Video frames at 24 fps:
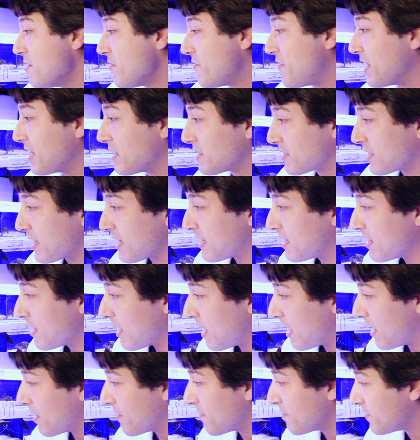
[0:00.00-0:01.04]
Things like
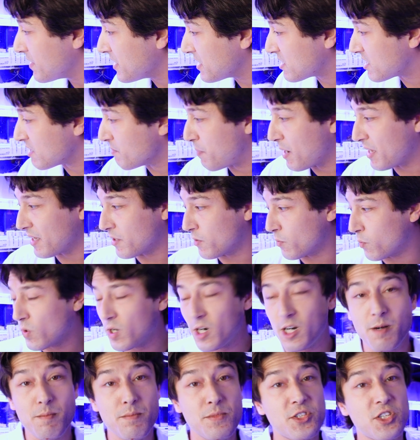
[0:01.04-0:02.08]
these sabellid
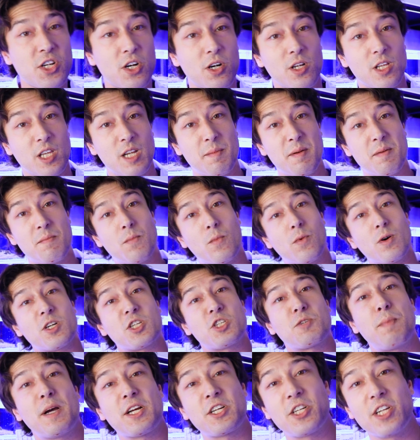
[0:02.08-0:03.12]
worms are a little bit more
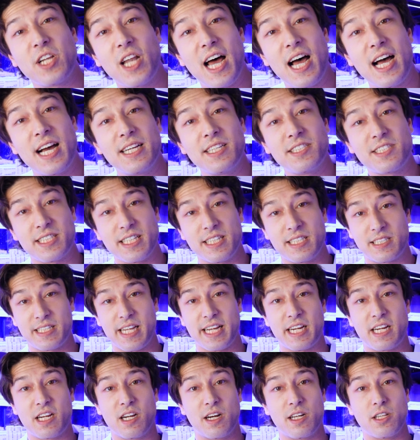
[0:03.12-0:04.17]
specialized in
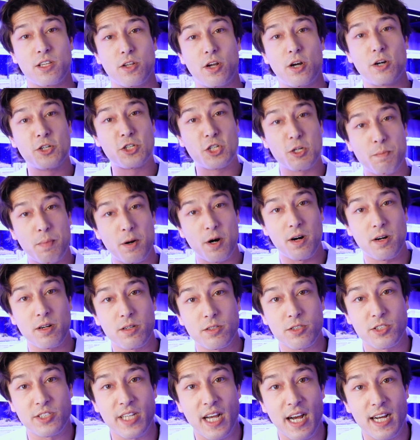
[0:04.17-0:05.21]
taking on larger
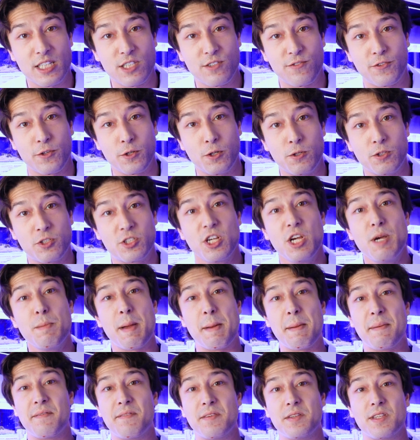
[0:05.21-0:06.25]
particle-sized foods,
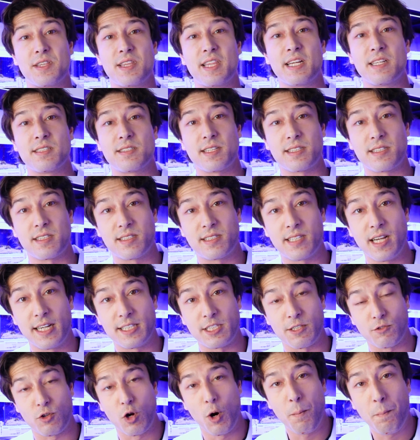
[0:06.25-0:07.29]
maybe even things like the
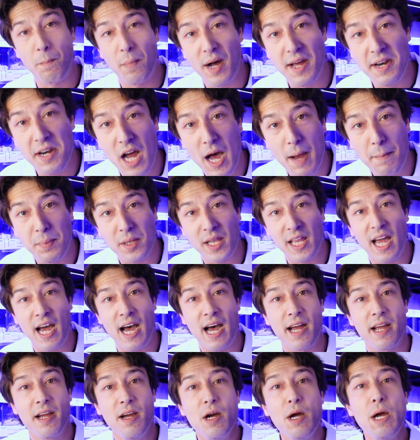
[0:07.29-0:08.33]
size of
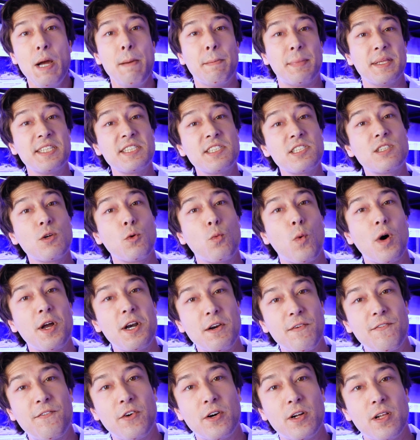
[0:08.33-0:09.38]
copepodnoplei. But this is a
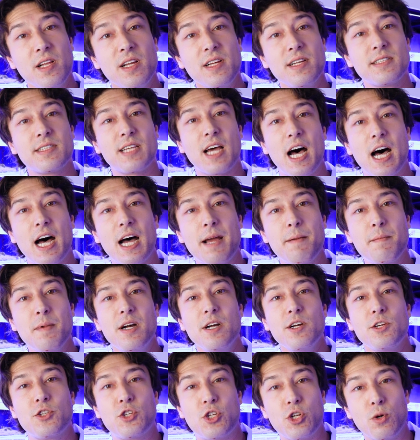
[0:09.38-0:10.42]
wonderful time
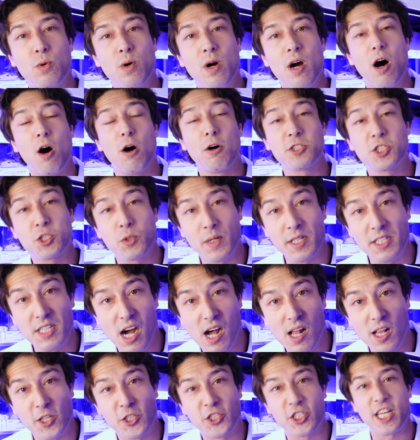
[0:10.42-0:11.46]
to also acknowledge